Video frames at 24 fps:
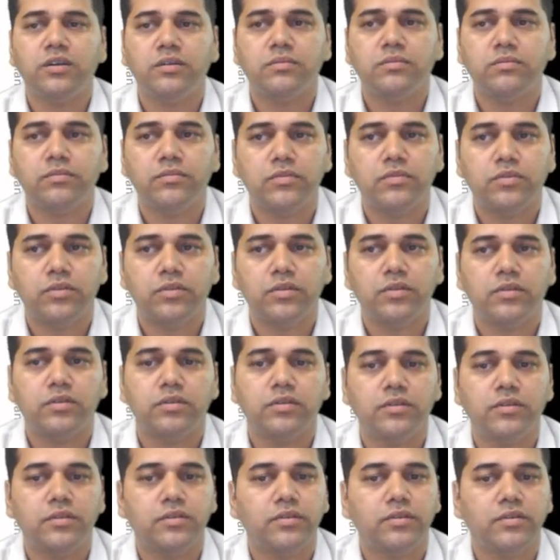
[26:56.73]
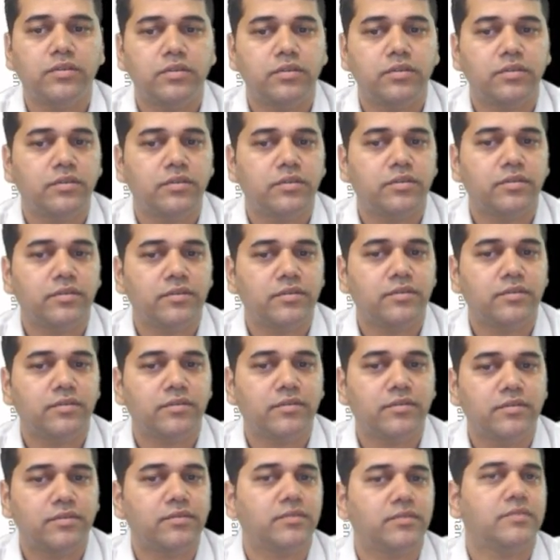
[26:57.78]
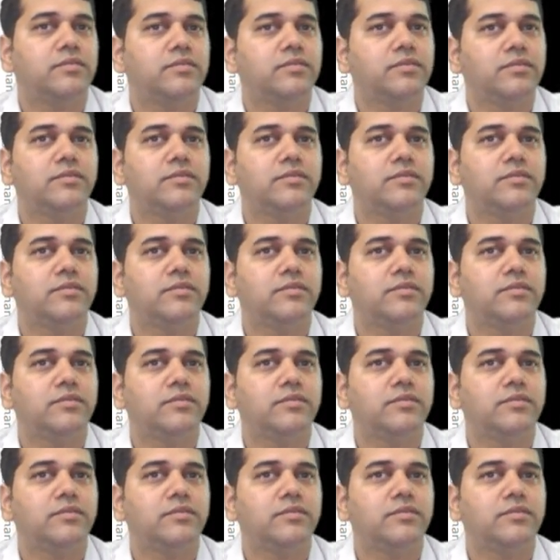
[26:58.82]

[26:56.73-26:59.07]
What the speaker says: Nobody speaks.